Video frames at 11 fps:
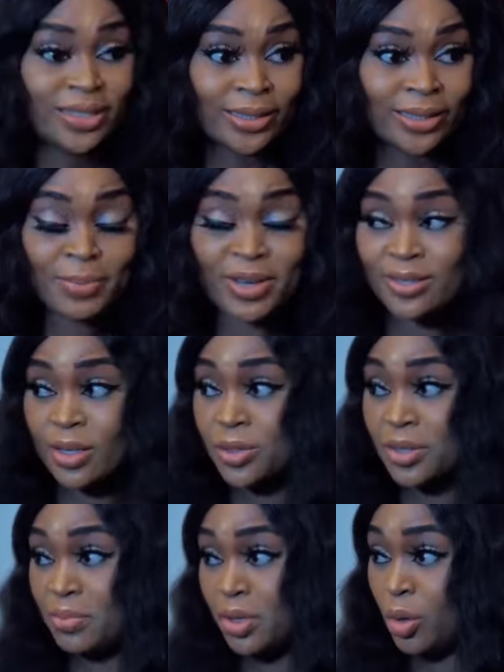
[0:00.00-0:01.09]
this might
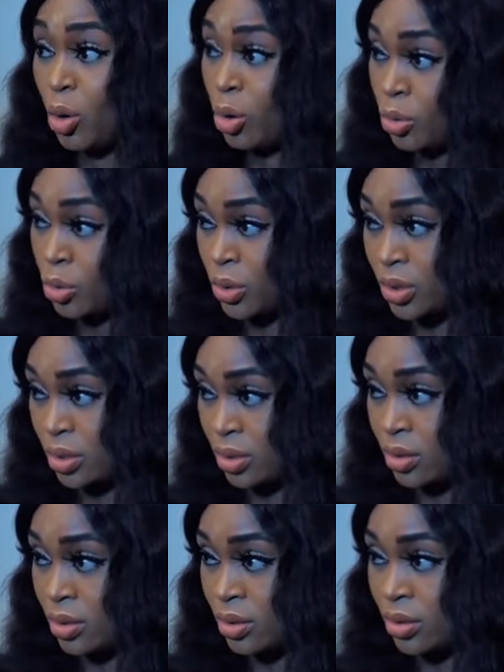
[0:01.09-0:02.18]
sound a bit awkward,
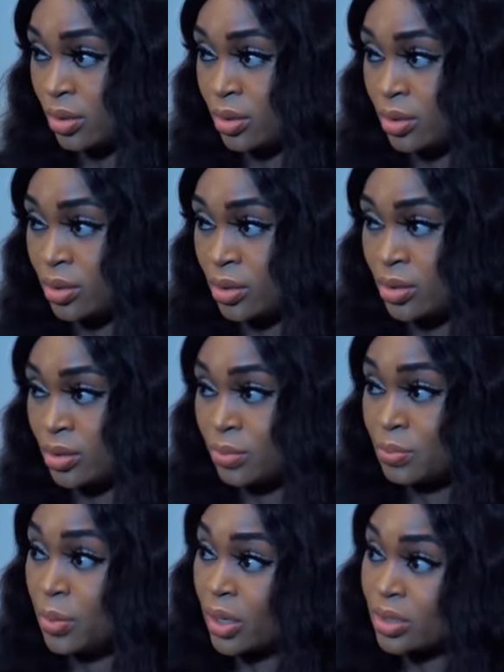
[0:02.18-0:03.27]

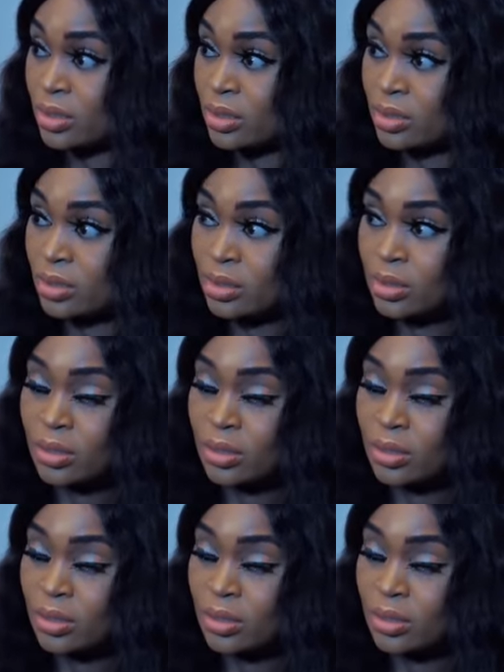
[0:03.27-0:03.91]
but